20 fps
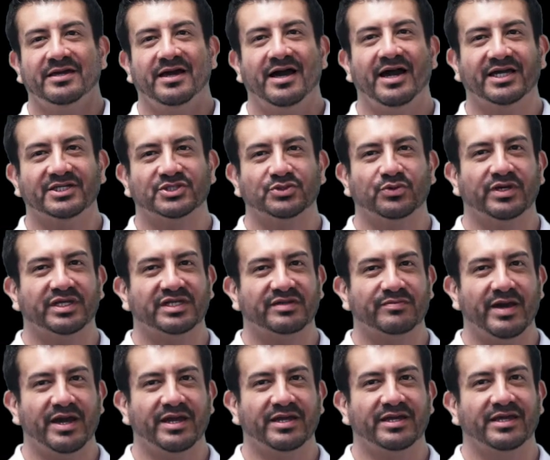I tweaked
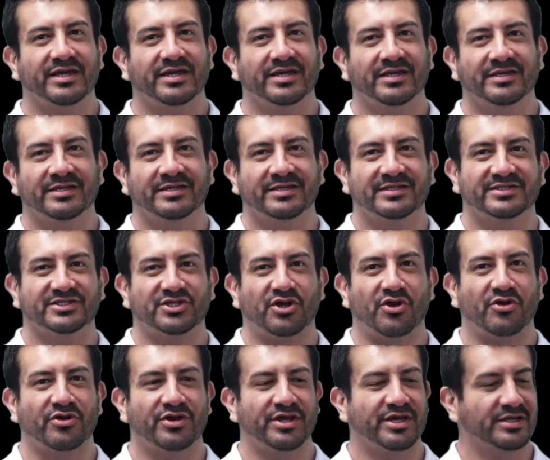my knee, it's
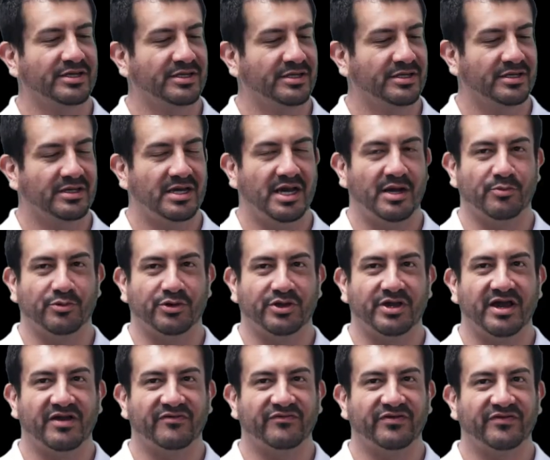hurting, I'm
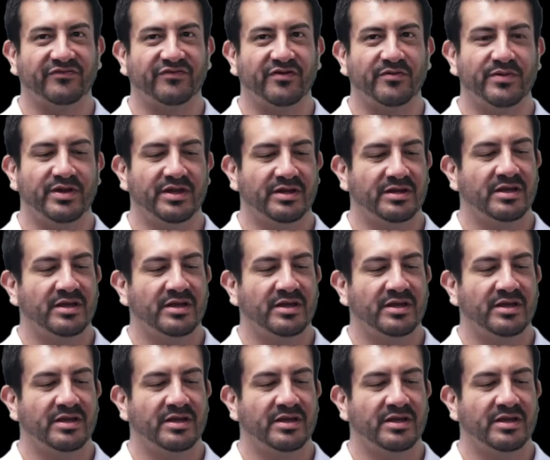recovering from it.